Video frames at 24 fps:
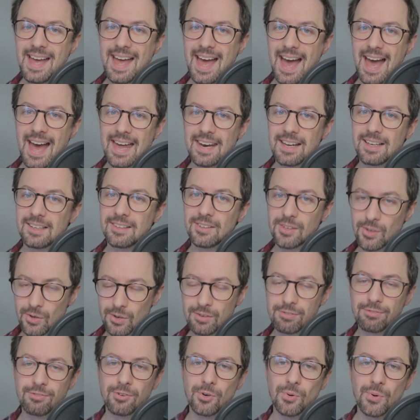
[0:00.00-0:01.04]
and
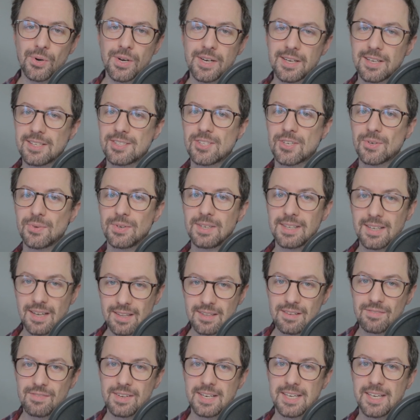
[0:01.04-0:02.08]
look forward to
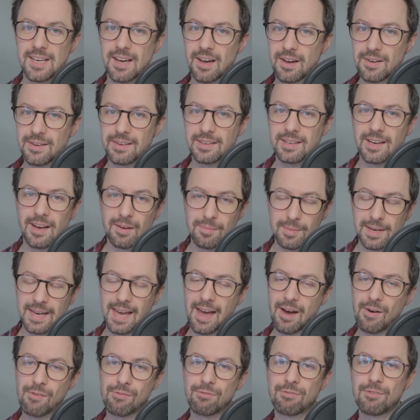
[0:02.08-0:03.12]
another video coming
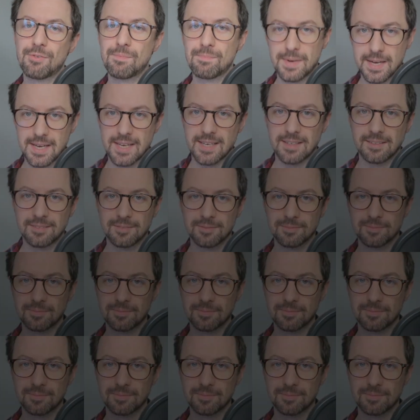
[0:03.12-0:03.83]
out from me.